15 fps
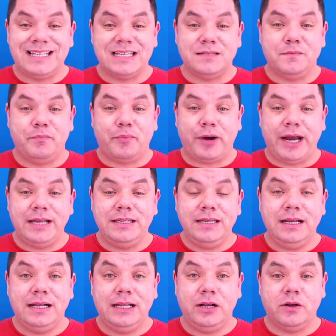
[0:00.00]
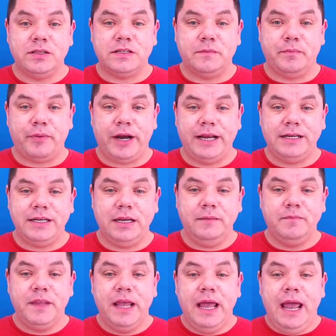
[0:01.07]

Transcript: says branding, click onto branding,